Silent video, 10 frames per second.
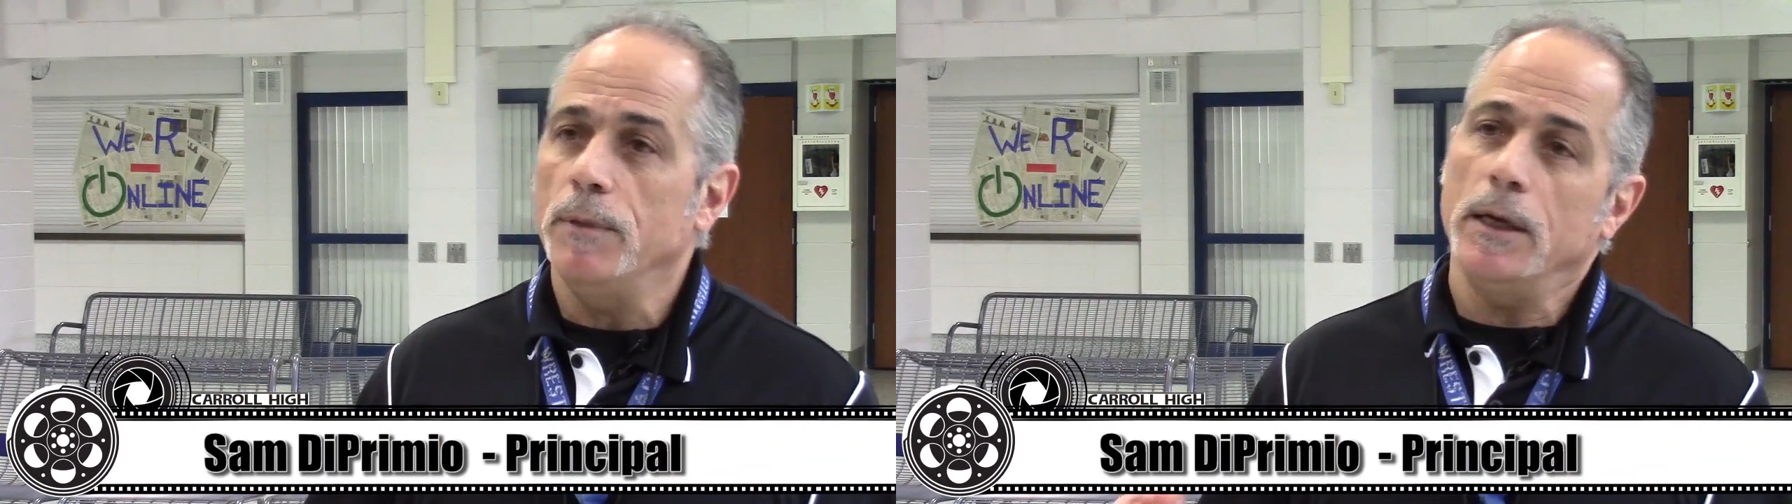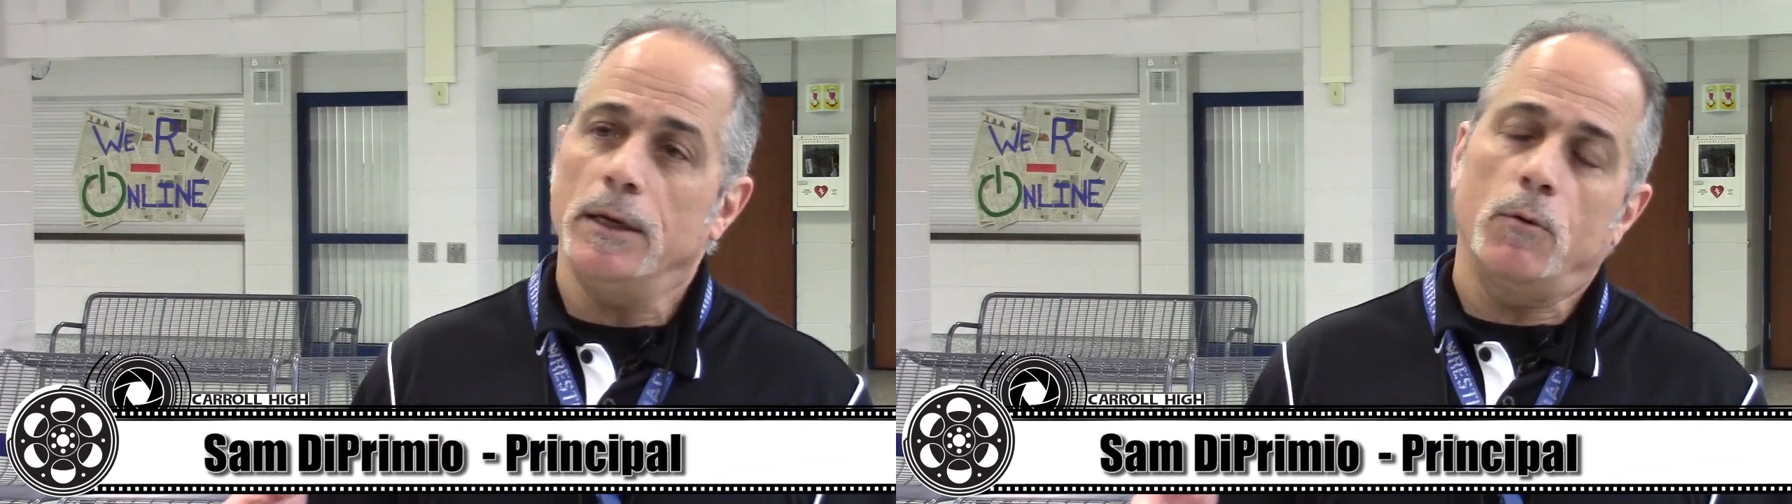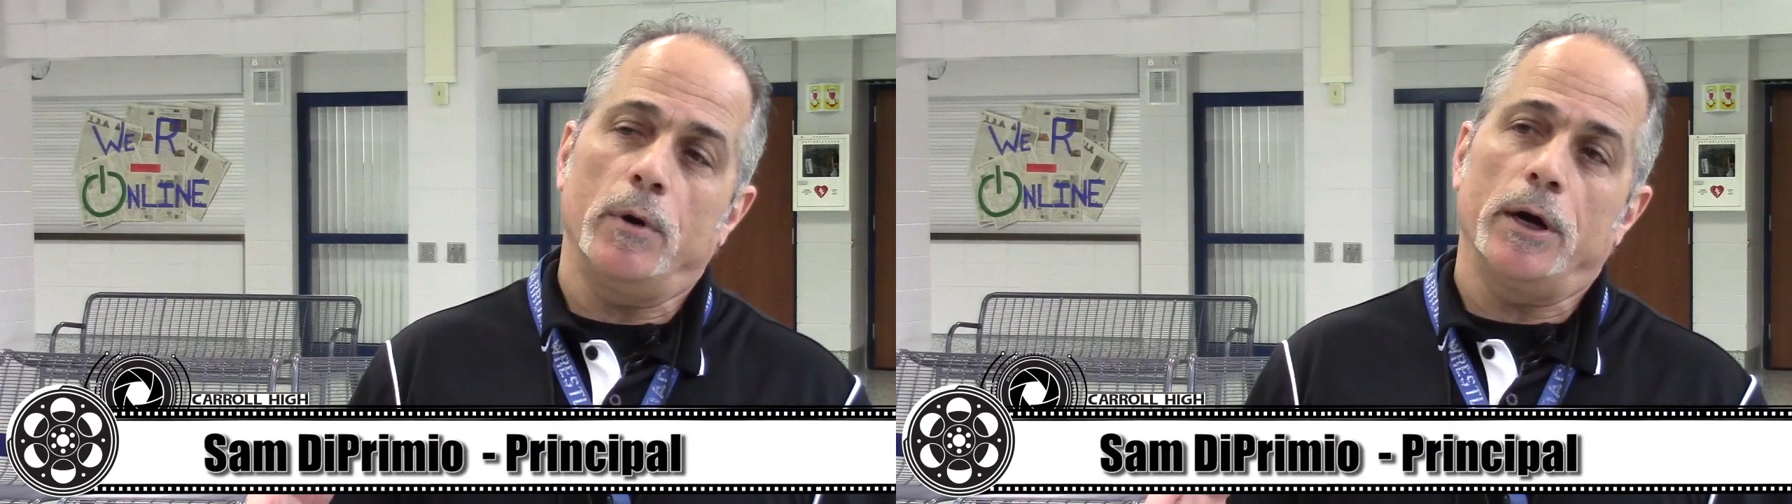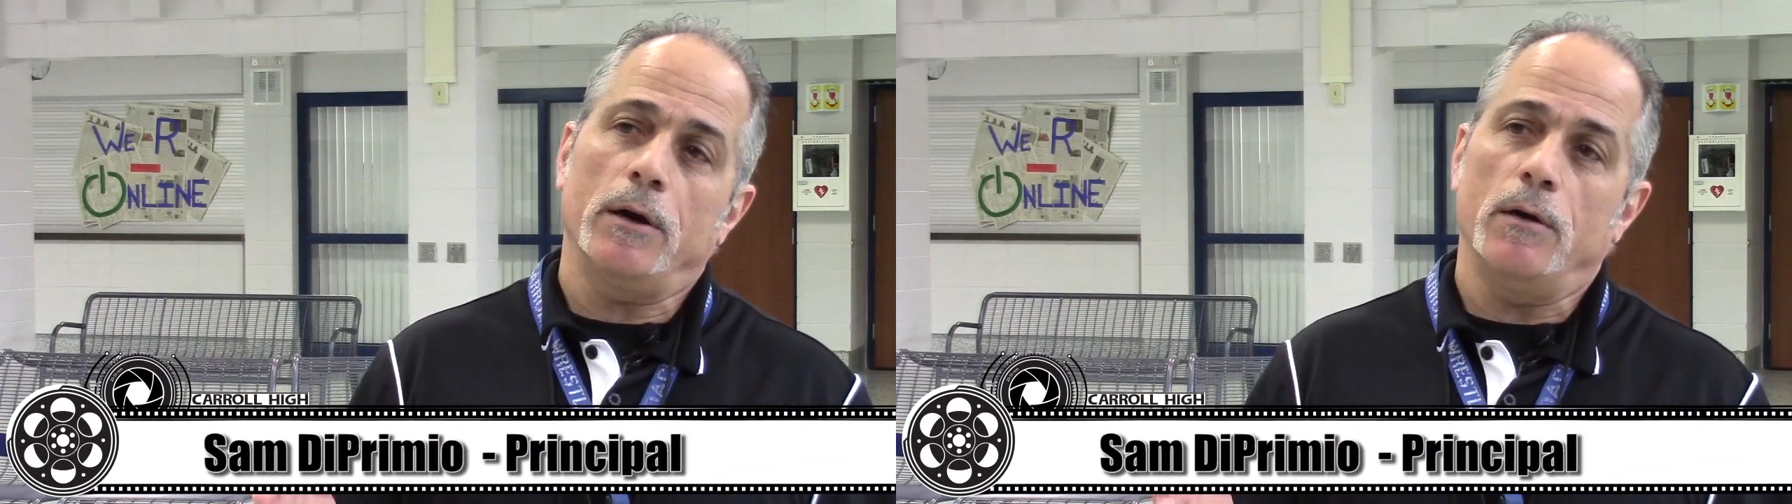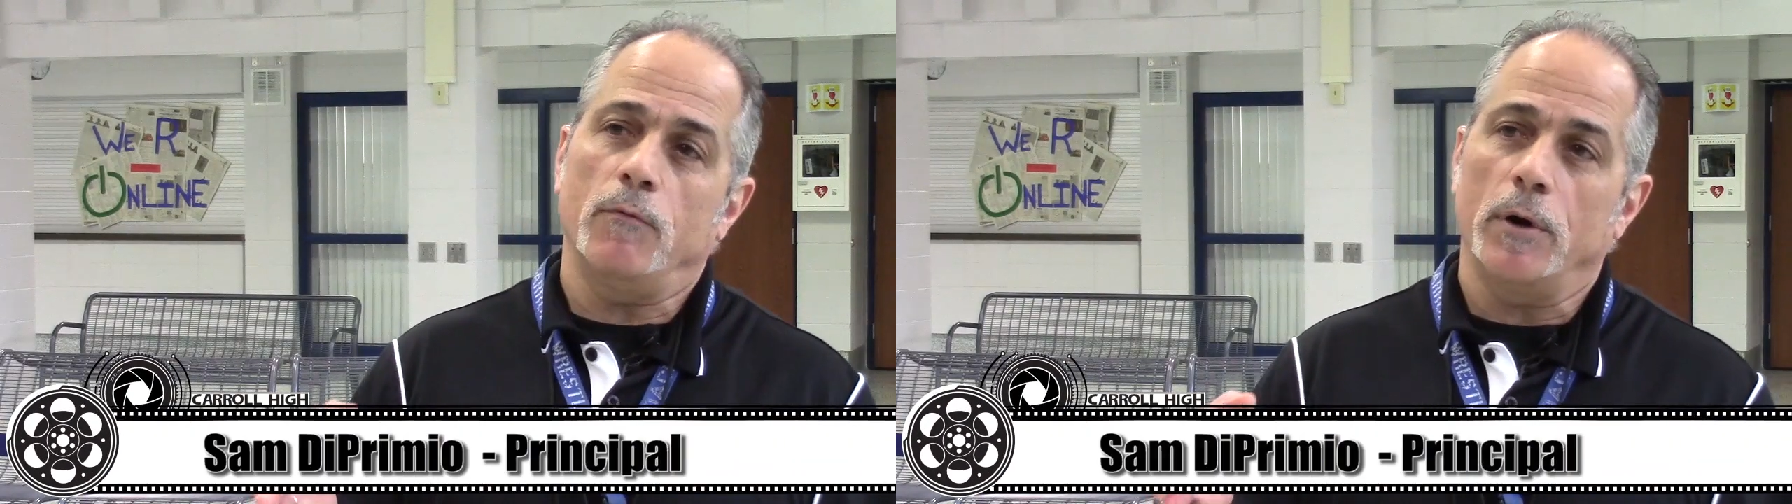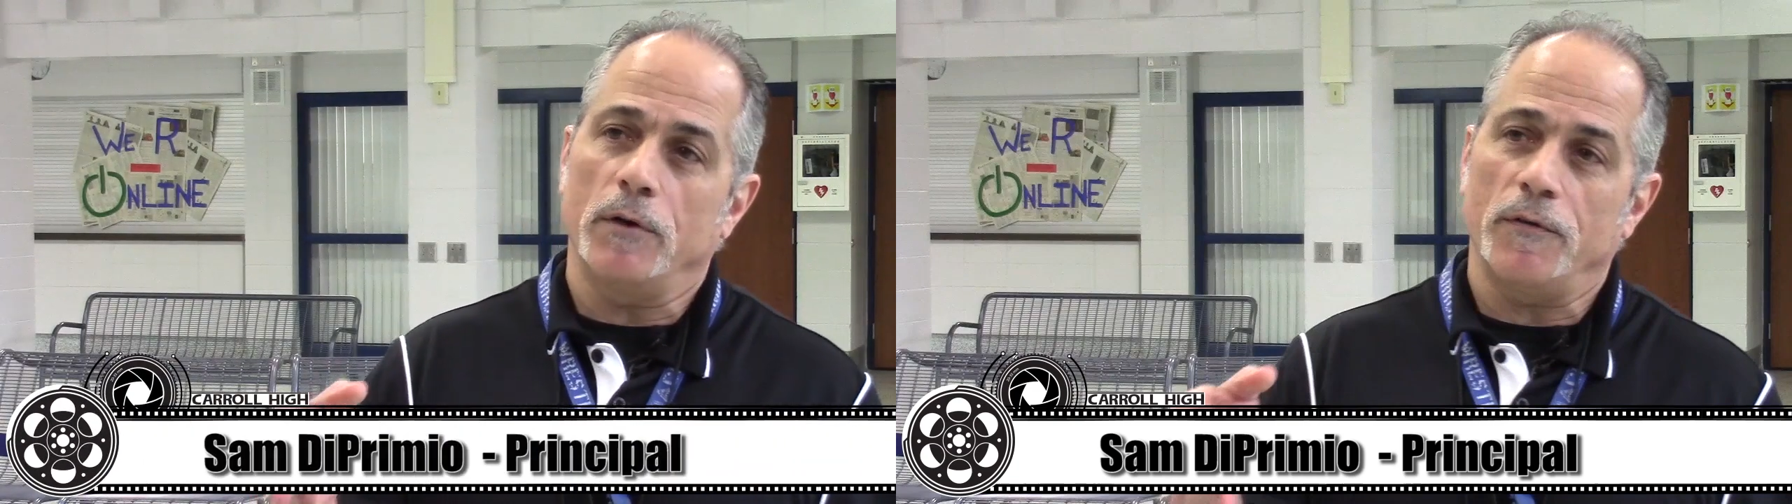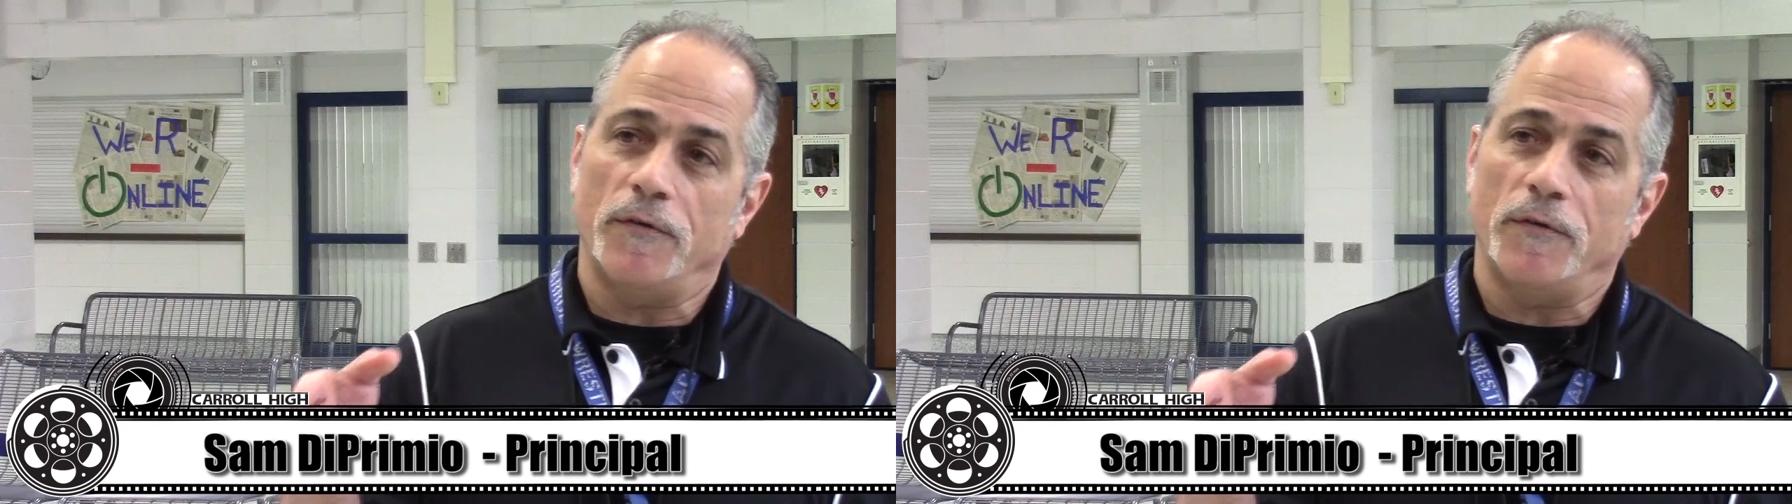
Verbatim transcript: being aware of where